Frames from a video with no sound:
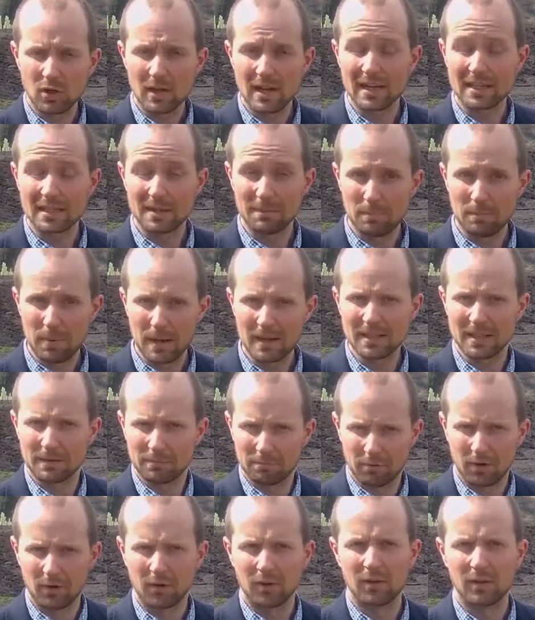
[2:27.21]
you get a better
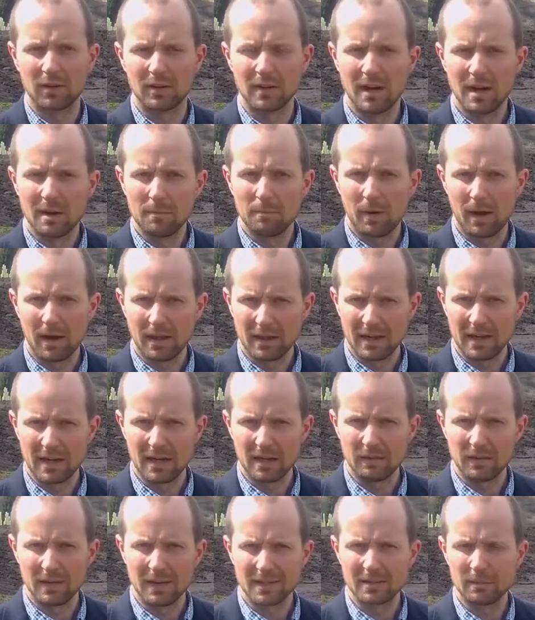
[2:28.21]
product by the
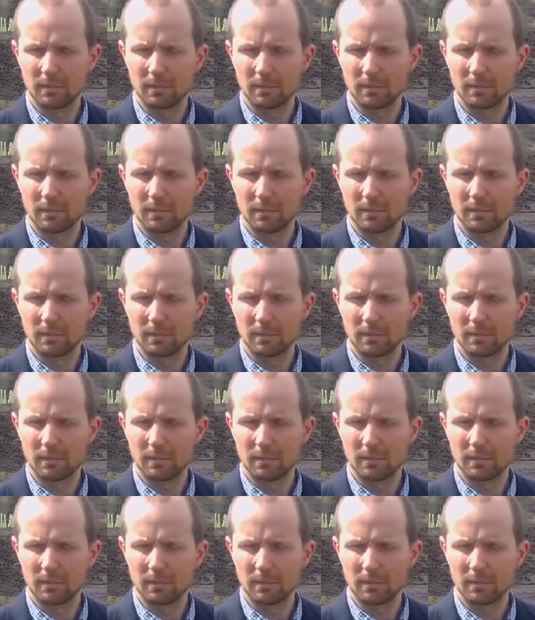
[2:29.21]
end of it,